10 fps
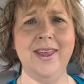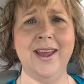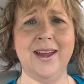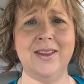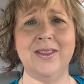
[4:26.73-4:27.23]

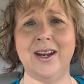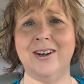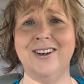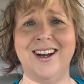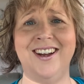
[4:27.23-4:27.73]
And
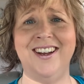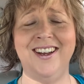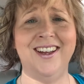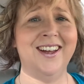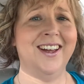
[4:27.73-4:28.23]
there
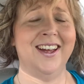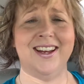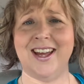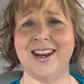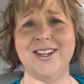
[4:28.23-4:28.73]
I
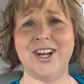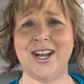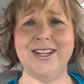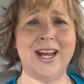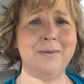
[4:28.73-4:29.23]
kind of
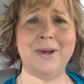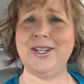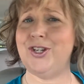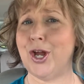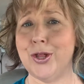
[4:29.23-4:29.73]
jot down my
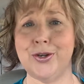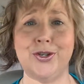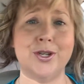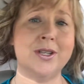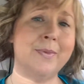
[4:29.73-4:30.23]

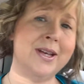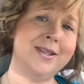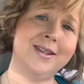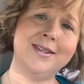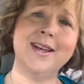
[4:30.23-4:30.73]
challenges, my
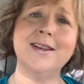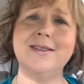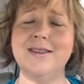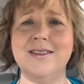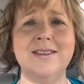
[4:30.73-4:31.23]

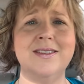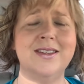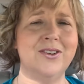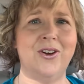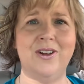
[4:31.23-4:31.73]
successes,
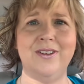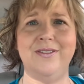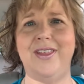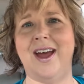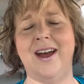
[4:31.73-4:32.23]
and all
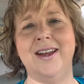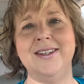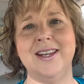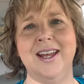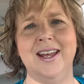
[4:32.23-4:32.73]
of that.
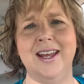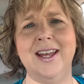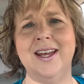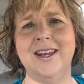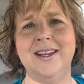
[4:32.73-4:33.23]

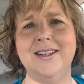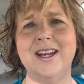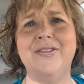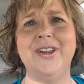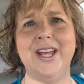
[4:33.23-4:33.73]
And it
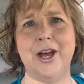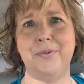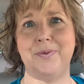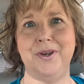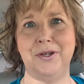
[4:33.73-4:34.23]
definitely
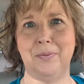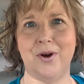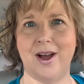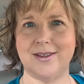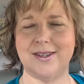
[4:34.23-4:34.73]
helps me to
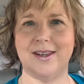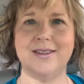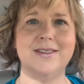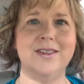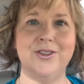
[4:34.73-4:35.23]

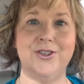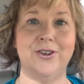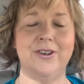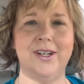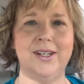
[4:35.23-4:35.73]
process the
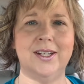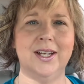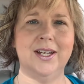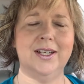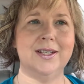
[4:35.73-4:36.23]
journey.
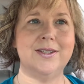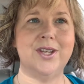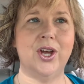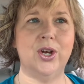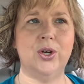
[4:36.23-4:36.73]

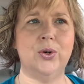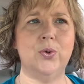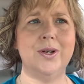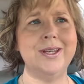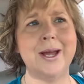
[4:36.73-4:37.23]

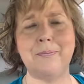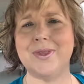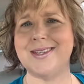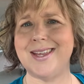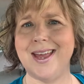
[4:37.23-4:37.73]
So, yep,
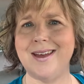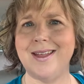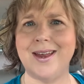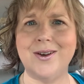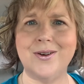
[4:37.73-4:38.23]
the scale
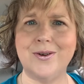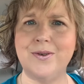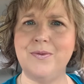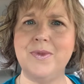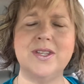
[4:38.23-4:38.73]
at
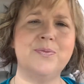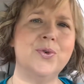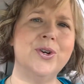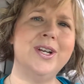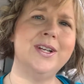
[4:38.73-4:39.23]
home this
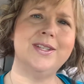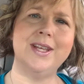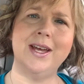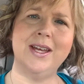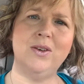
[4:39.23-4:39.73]
morning
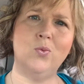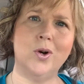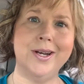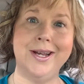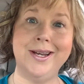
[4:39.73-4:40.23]
said
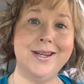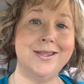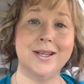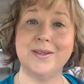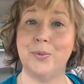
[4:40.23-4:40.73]
one
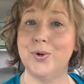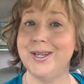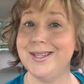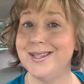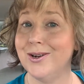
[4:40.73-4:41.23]
eighty-six
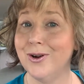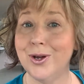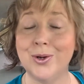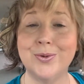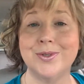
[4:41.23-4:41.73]
point
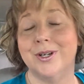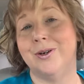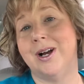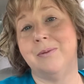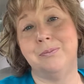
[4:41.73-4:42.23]
zero, so
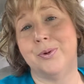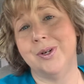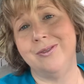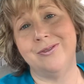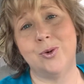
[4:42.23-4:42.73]
up zero
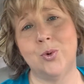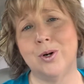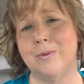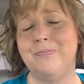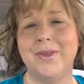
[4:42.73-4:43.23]
point
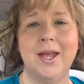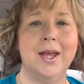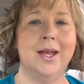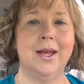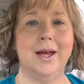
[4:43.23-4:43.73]
four.
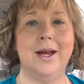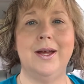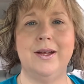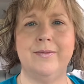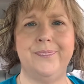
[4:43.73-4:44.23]

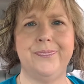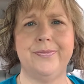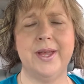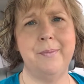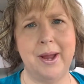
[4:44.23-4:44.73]
Um,
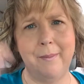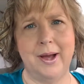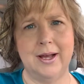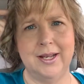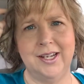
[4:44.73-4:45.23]
in my
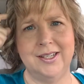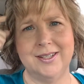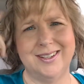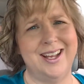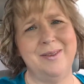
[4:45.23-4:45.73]

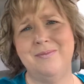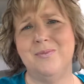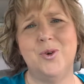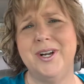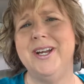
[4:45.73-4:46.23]
mind,
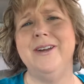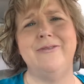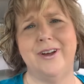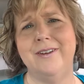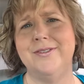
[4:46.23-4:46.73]
I'm one
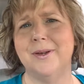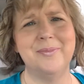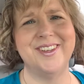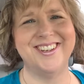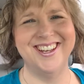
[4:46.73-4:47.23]
eighty-five
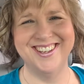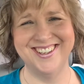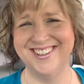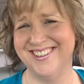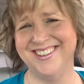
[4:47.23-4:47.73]
something
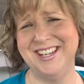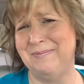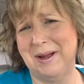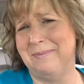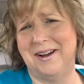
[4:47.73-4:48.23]
in
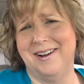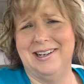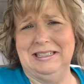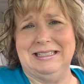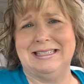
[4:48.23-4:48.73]
my
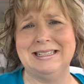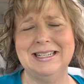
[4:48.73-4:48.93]
mind.